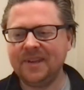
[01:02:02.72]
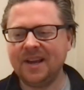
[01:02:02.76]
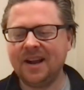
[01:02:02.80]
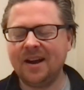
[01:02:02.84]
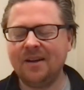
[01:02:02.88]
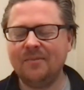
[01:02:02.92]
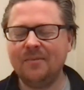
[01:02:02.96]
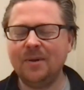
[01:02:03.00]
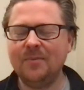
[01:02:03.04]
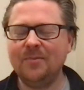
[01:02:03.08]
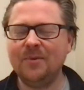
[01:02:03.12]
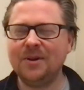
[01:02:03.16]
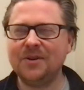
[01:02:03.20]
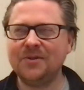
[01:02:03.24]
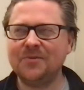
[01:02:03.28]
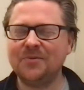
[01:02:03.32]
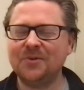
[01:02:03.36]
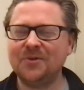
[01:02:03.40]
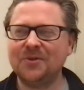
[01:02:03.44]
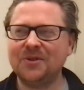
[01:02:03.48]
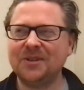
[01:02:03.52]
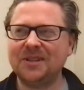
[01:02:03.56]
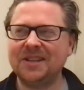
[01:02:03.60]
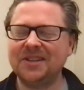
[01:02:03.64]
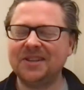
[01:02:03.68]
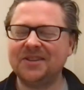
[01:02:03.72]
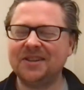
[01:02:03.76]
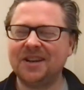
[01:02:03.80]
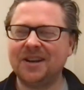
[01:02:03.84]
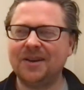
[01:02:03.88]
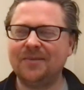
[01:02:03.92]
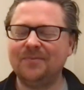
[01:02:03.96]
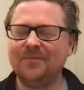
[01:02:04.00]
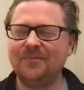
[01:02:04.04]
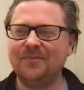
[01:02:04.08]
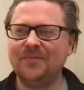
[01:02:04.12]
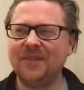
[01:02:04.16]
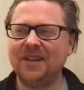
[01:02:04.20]
I remember I was watching this
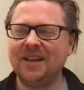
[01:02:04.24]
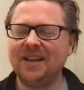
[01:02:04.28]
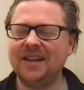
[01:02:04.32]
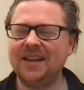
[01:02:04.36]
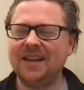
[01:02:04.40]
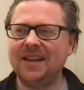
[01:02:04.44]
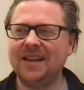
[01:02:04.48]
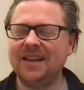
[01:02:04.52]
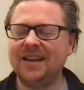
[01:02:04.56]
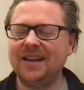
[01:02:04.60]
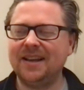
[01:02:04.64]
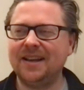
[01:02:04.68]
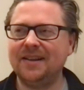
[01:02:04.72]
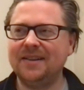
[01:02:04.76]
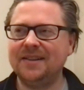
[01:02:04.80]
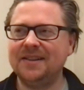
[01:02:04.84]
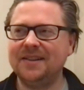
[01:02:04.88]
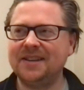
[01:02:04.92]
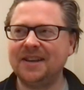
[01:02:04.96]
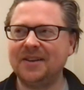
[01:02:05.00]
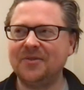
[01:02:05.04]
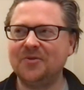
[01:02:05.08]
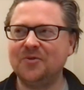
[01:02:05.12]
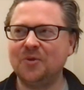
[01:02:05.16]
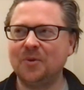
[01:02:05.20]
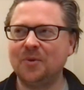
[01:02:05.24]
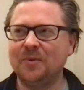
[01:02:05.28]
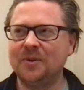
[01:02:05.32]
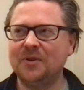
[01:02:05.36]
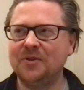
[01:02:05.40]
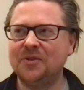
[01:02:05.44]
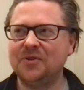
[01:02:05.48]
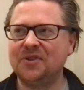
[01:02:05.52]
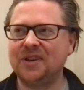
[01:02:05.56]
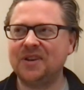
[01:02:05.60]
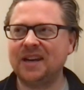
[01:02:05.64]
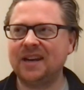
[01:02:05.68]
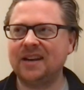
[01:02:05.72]
um uh, uh, this Andromedan
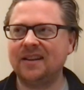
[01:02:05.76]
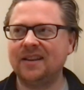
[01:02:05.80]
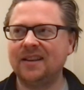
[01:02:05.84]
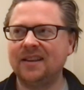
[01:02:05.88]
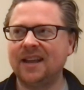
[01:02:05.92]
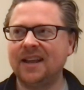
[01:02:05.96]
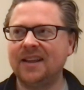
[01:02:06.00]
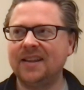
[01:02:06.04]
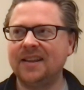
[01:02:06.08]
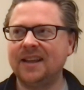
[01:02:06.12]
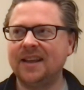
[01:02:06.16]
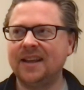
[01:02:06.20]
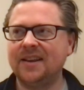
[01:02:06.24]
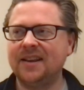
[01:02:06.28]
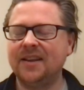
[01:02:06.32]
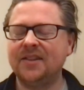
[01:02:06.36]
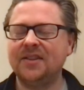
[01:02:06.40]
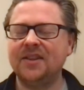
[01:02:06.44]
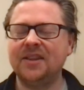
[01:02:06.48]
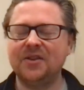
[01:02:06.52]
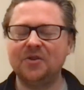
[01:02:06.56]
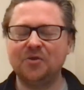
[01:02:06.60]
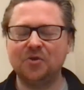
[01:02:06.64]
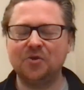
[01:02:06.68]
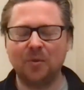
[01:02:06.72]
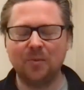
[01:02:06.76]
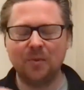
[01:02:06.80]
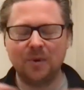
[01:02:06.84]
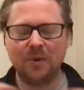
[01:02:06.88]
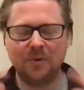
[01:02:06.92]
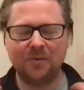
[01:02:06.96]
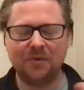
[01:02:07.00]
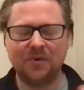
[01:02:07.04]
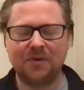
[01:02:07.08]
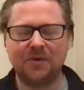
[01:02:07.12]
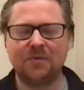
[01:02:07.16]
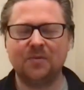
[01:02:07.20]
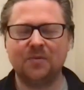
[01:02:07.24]
channel, and, and and the
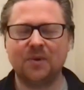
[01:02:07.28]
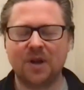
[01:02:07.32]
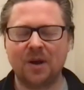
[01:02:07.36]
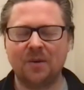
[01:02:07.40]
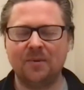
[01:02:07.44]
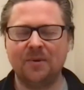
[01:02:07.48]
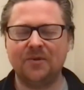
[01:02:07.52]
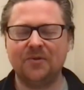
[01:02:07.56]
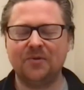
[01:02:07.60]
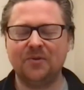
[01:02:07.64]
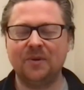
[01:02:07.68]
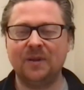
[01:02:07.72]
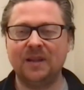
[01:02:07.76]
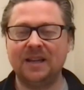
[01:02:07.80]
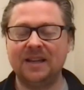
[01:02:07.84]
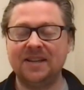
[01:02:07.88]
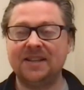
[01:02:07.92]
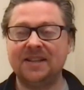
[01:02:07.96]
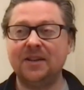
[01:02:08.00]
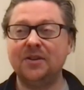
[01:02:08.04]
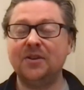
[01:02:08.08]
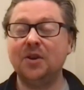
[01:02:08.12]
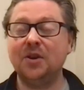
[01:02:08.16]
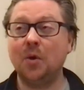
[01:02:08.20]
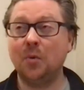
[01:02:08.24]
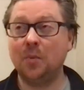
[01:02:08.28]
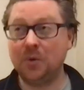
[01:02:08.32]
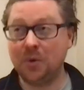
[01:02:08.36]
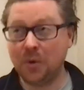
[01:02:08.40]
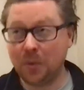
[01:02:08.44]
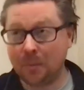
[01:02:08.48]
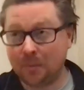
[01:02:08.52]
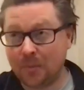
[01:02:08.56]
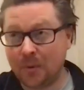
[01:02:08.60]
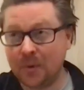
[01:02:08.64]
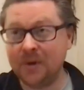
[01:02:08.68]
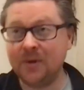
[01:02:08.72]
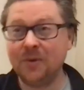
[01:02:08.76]
Andromedans were coming through, and they said, you know, you're
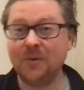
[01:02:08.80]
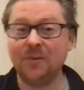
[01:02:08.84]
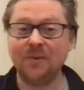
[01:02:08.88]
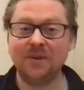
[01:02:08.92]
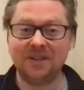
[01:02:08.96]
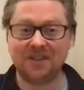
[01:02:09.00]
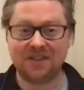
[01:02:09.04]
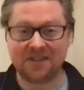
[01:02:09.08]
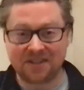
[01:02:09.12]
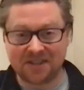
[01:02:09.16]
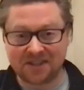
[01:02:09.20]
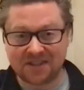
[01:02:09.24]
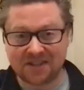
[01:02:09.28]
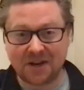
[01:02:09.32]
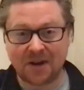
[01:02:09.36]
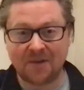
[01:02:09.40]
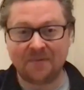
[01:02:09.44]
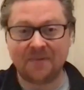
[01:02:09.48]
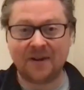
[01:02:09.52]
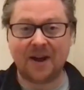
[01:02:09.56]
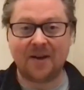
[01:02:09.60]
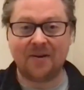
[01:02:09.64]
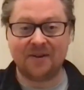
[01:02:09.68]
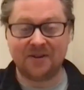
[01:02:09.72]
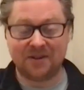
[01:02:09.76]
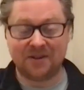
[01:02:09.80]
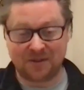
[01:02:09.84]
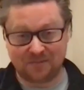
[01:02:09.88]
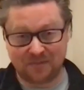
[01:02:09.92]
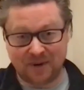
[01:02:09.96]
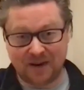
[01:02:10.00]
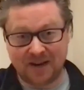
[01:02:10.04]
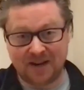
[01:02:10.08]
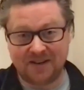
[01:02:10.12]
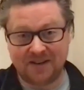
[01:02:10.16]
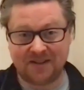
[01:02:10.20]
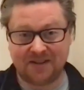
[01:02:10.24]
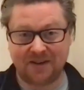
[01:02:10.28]
putting all this stuff out into
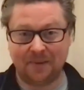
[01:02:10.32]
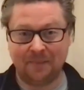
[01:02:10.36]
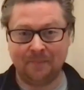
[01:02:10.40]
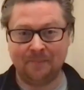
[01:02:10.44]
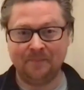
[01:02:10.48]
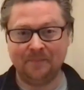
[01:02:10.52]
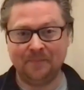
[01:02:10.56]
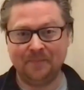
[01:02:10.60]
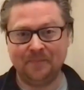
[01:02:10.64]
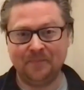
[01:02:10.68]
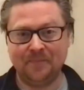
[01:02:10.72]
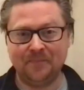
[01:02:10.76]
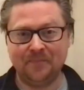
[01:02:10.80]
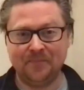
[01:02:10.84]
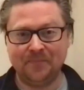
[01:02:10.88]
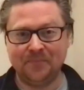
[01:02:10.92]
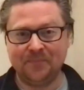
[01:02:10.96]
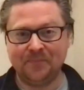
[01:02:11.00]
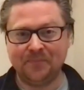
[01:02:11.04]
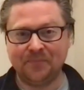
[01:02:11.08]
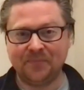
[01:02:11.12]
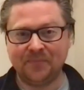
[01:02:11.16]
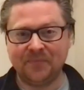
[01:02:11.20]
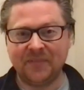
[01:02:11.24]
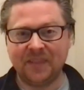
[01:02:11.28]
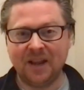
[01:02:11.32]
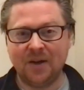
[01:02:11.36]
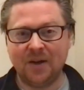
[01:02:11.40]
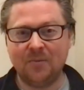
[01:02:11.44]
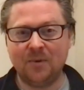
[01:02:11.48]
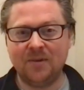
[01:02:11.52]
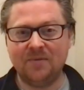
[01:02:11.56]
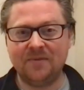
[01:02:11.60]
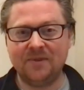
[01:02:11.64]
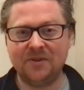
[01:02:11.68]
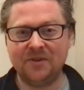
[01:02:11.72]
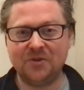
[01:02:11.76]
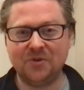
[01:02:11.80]
space, and
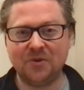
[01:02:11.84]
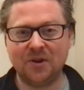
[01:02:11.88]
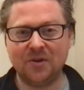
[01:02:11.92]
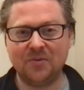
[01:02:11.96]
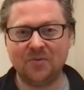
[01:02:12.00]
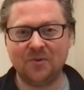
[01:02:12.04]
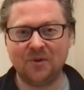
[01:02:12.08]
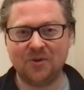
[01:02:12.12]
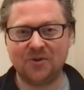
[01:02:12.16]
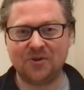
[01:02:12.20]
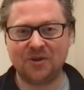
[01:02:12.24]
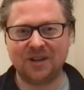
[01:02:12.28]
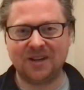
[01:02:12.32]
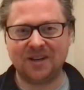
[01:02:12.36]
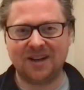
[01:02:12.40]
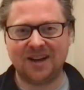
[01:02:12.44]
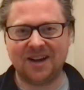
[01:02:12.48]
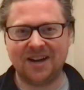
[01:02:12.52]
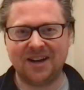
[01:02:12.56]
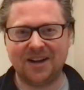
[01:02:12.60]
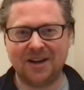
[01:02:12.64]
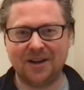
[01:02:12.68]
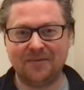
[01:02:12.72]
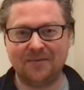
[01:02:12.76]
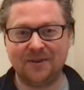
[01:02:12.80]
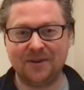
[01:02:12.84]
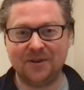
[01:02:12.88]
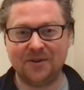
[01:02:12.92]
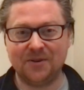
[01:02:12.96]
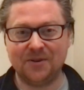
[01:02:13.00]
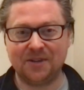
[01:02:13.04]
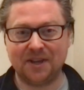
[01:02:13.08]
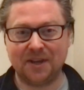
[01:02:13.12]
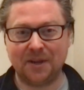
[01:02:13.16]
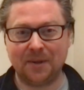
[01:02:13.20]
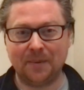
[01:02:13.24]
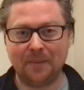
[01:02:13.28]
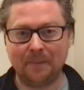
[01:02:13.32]
we've enjoyed watching I Love
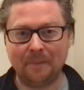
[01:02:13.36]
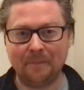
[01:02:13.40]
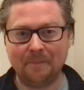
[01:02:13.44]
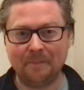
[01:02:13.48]
Lucy.